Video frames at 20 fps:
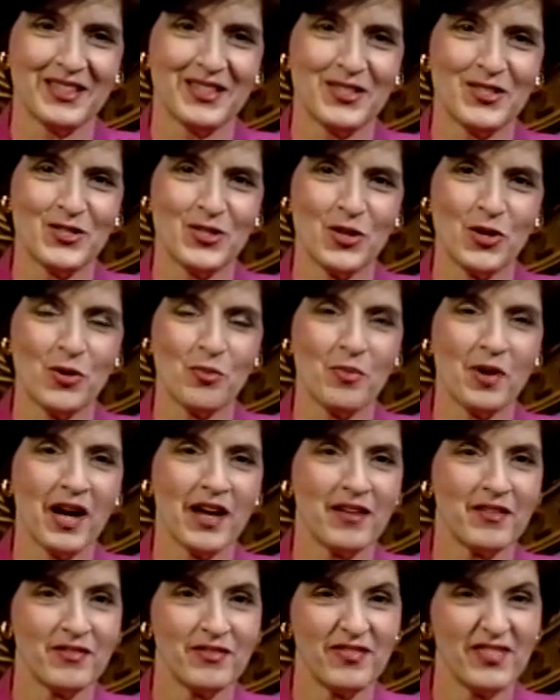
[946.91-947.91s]
So
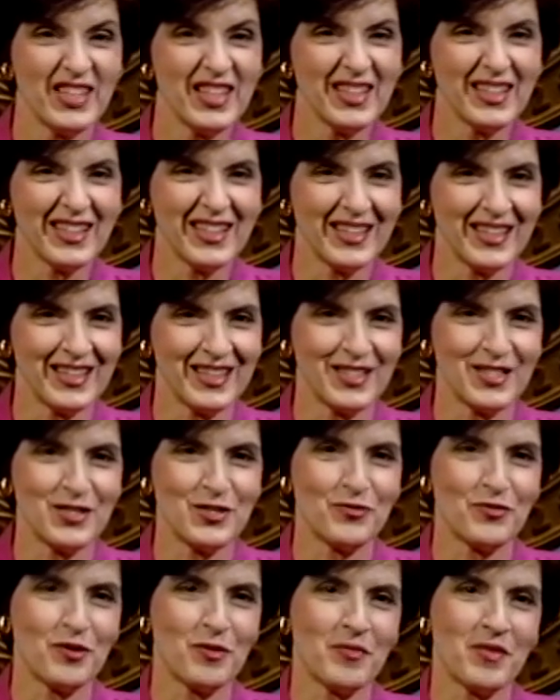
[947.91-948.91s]
my feelings
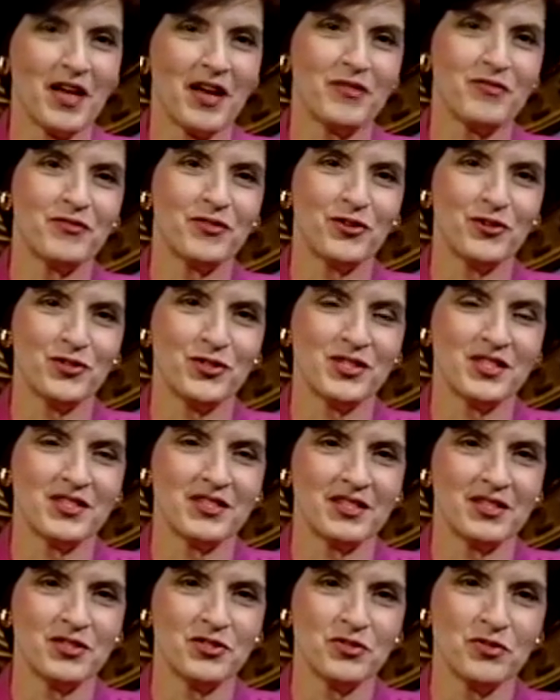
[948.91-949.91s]
from that first
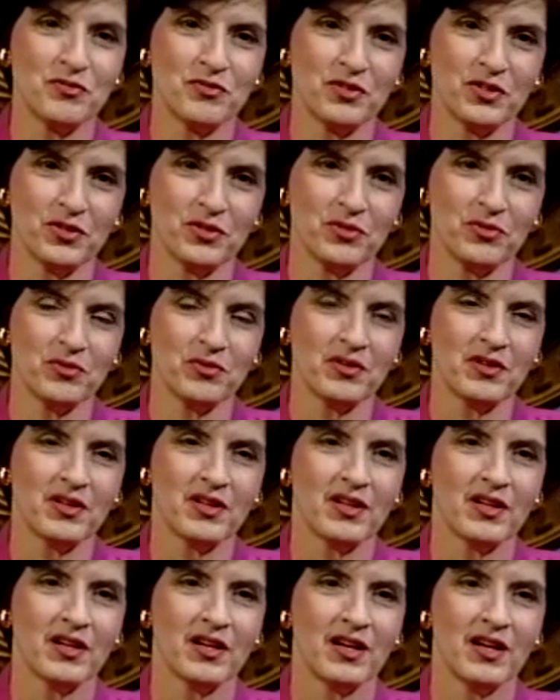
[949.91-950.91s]
interview
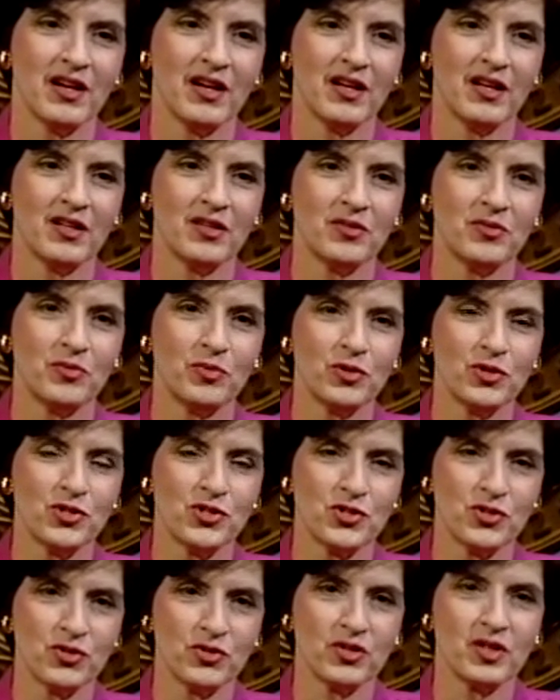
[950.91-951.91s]
were
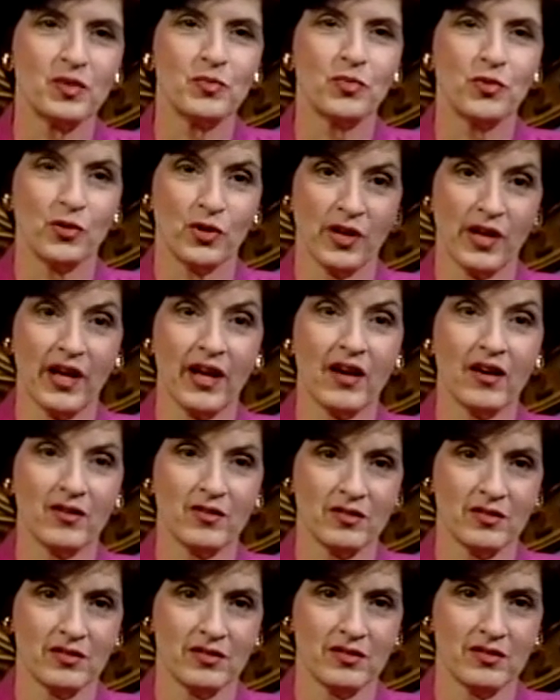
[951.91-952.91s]
certainly borne
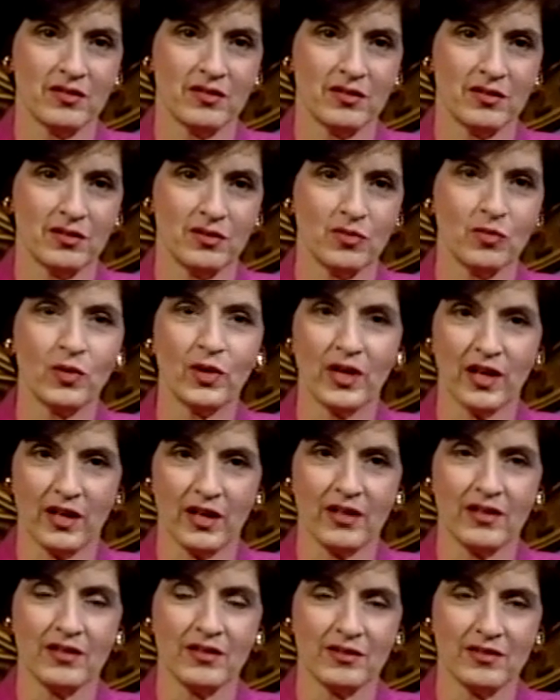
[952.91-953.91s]
out when
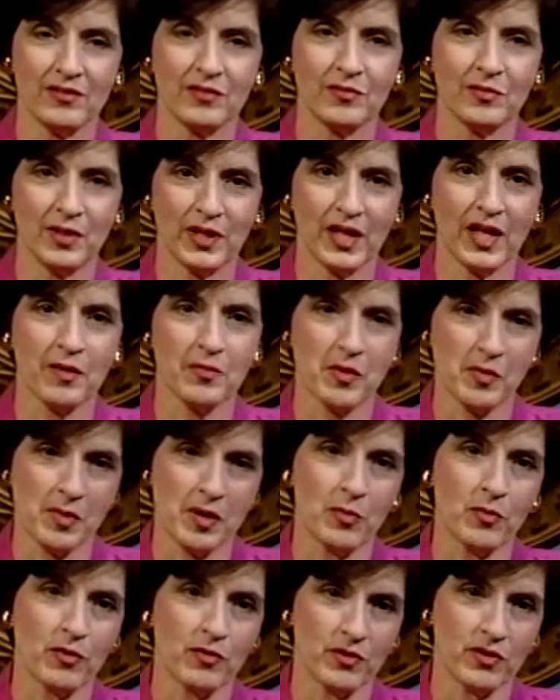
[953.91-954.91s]
I became a
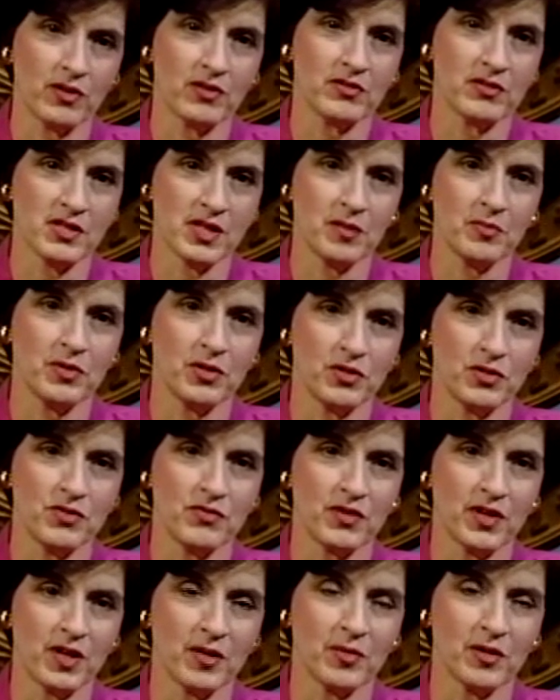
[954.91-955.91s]
member of the St. Peter's
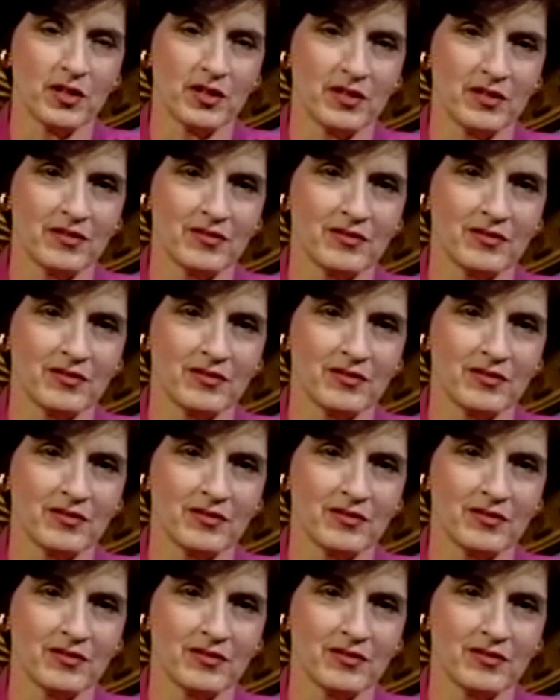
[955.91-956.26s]
family.